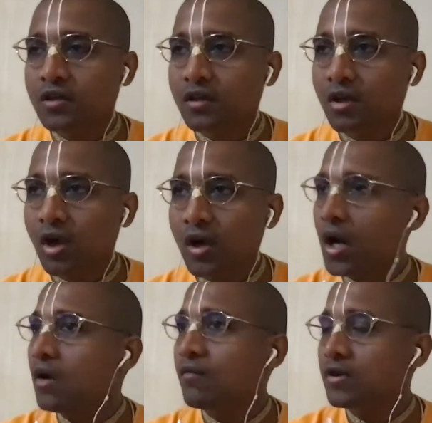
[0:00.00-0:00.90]
Lord
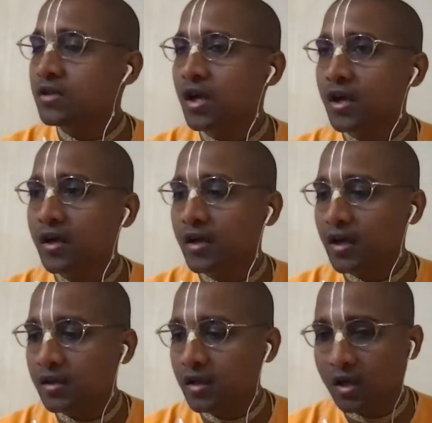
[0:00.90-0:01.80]
Ram was
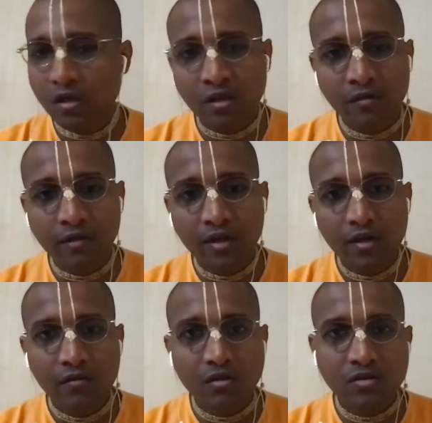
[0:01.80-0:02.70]
in the other way. He
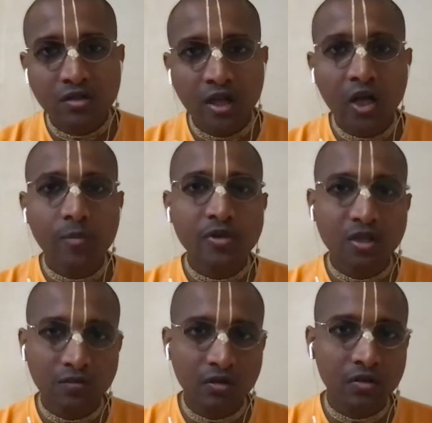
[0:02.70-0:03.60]
was
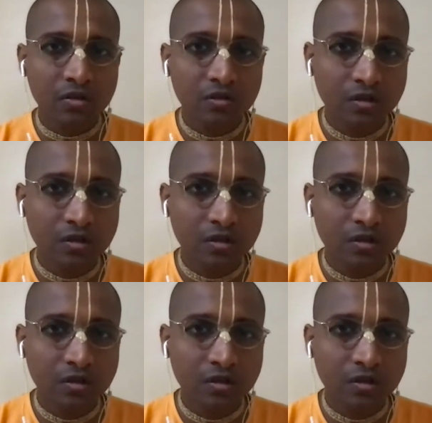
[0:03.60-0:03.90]
ekapatni vrat.